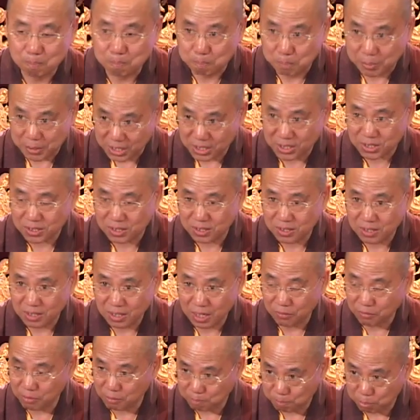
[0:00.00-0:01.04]
bliss,
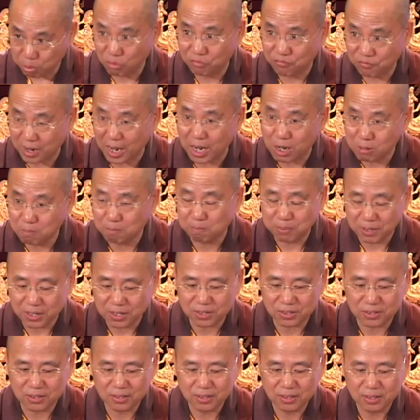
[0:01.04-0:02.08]
even profound
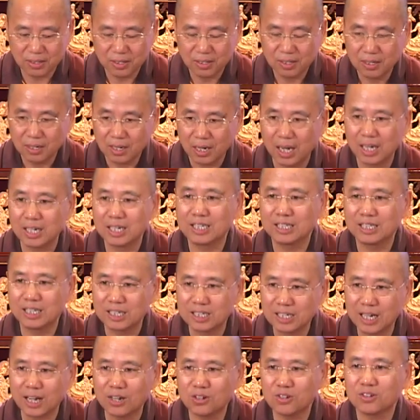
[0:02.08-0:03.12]
bliss, and he
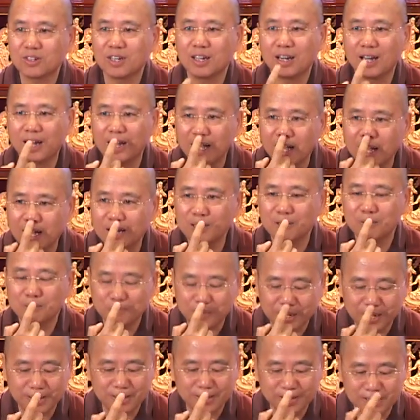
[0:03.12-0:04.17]
detached that
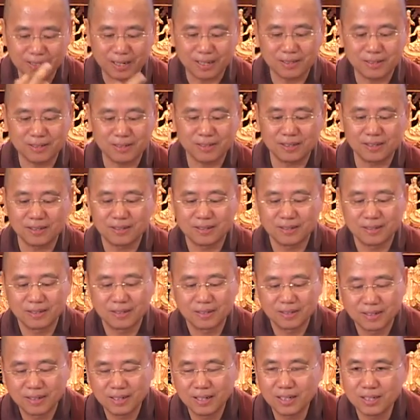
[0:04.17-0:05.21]
anapanasati.
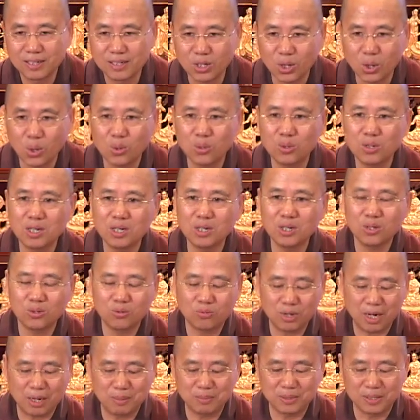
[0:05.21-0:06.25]
The only
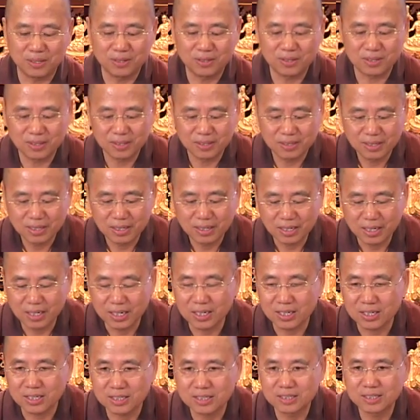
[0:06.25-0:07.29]
remnant
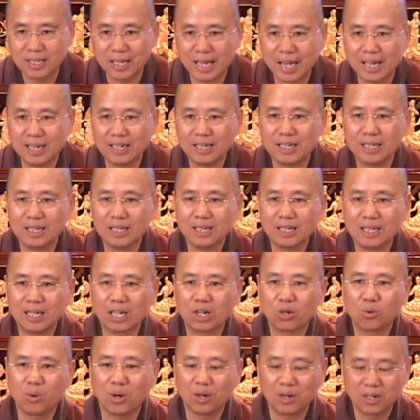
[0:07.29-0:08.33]
is that
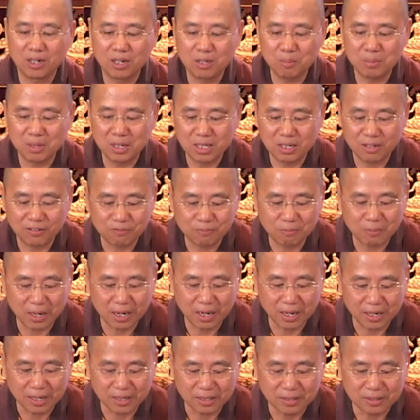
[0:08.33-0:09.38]
equanimity of
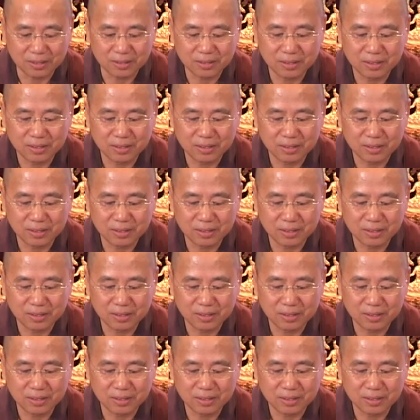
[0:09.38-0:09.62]
mind.